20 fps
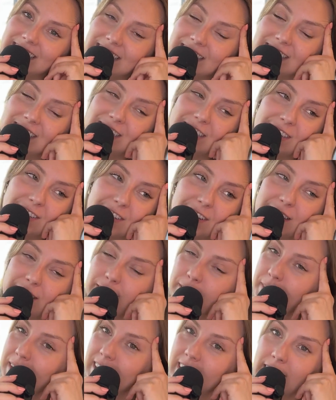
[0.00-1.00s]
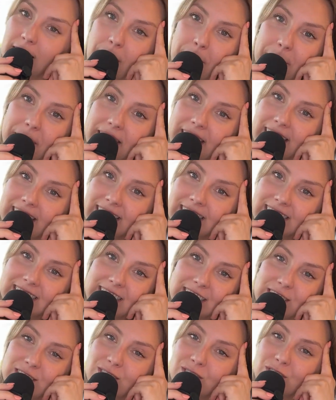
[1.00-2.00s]
to leave me a
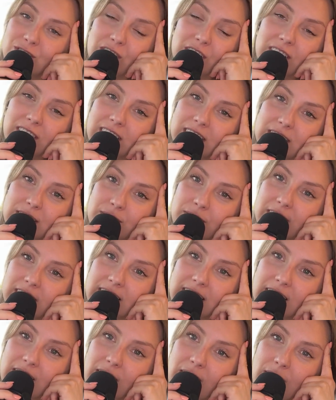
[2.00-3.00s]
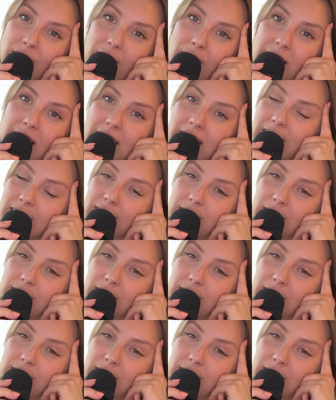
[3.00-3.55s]
comment, to share this video, to